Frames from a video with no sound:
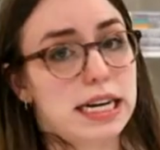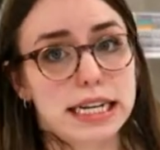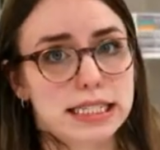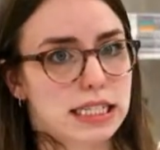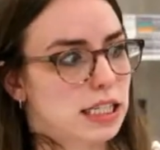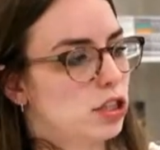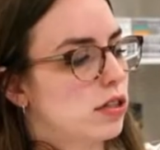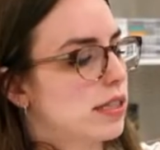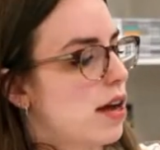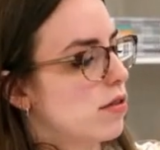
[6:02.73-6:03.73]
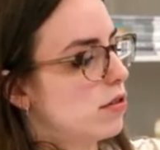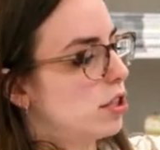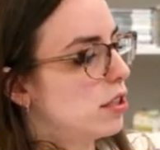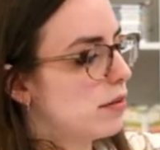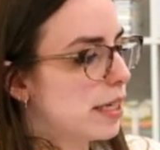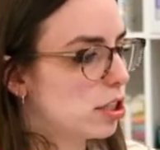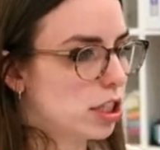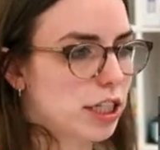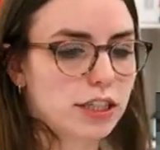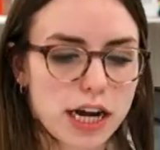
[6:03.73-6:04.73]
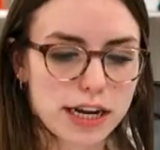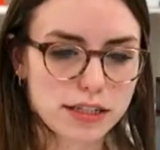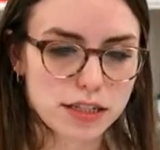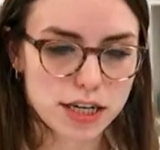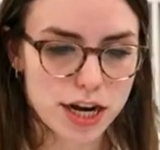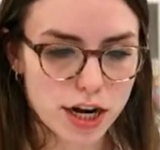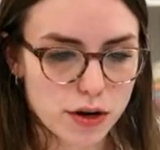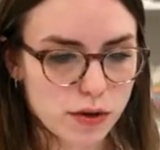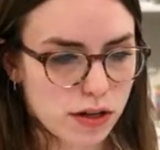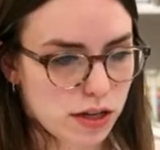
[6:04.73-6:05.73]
it is a digital download, just to make sure you guys know.